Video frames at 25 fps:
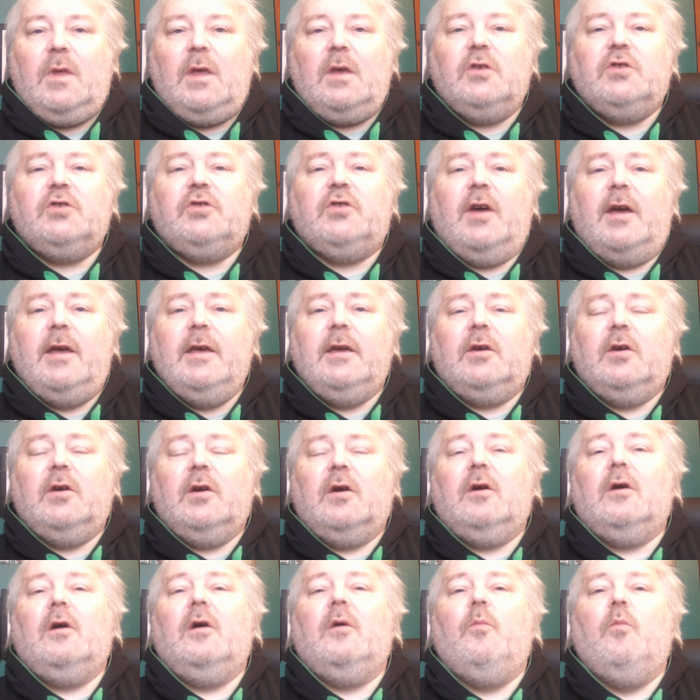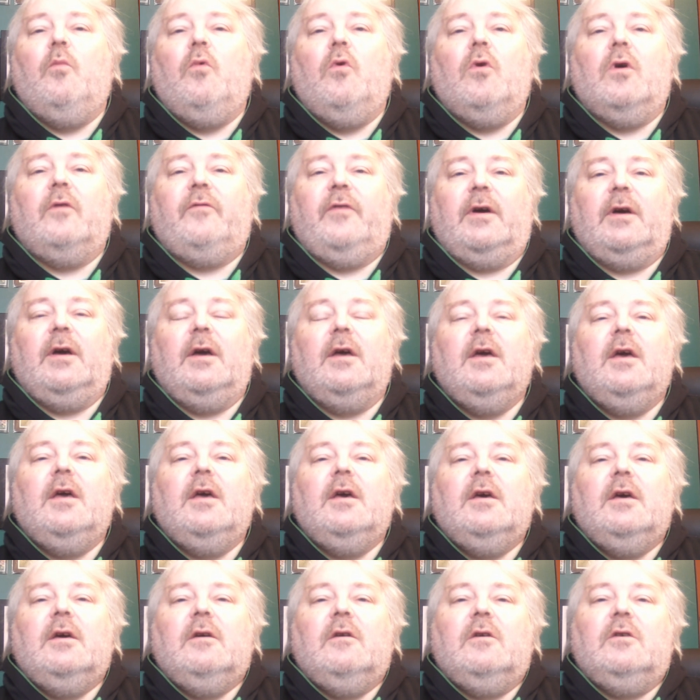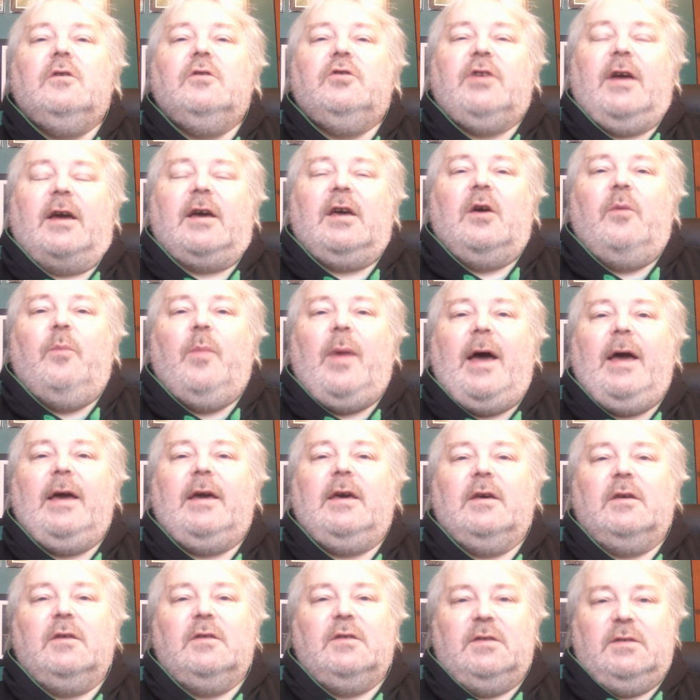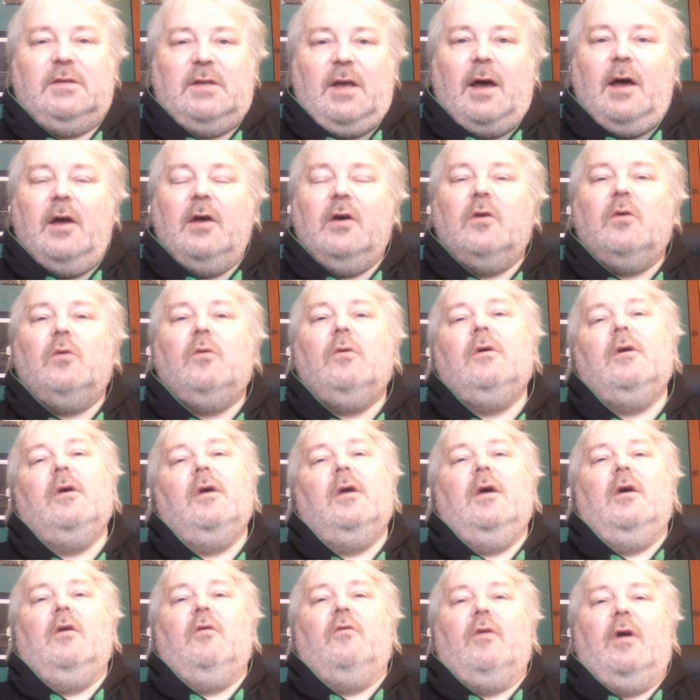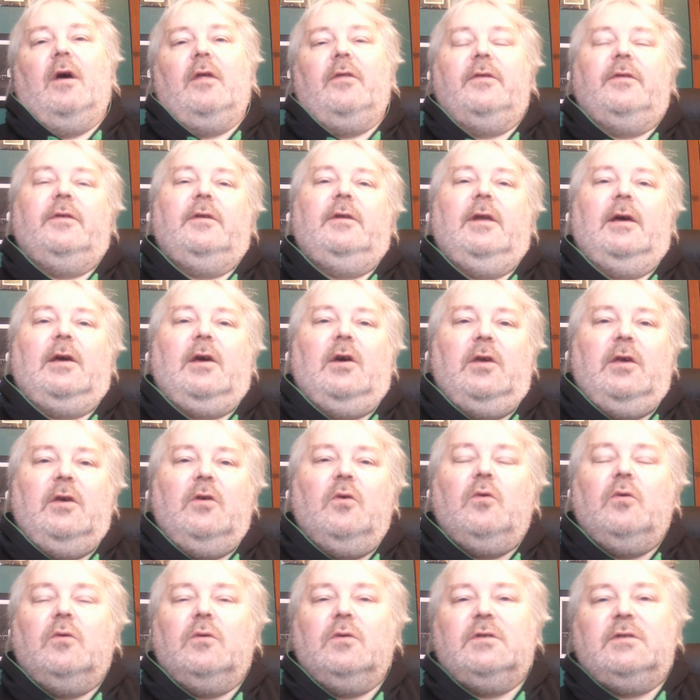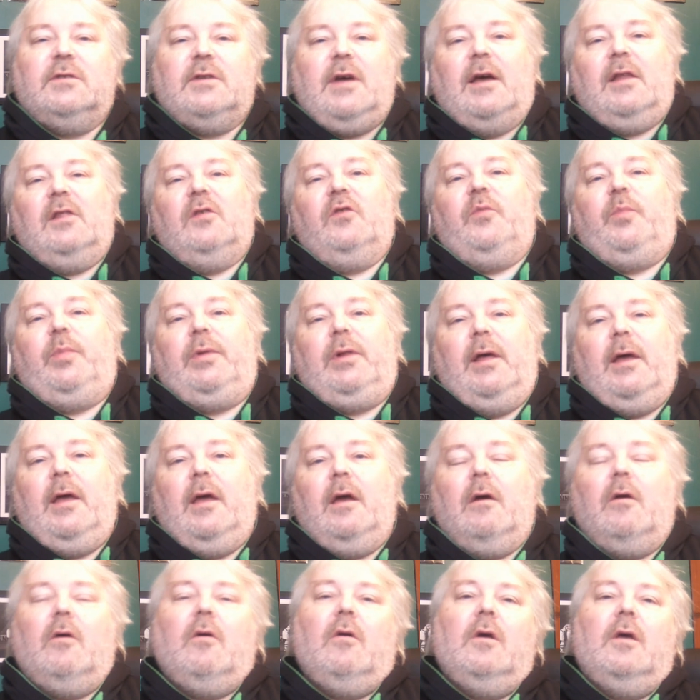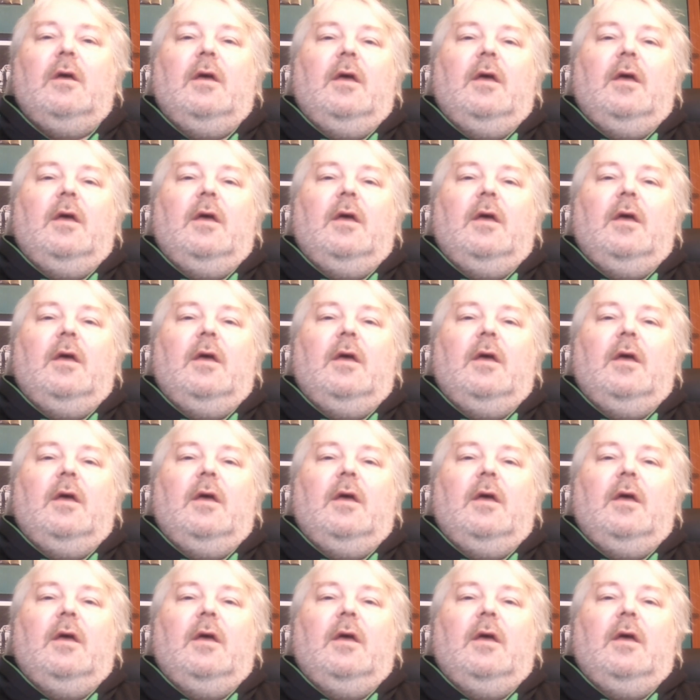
striker, more of a Giakoumakis style rather than a Kyogo style of player.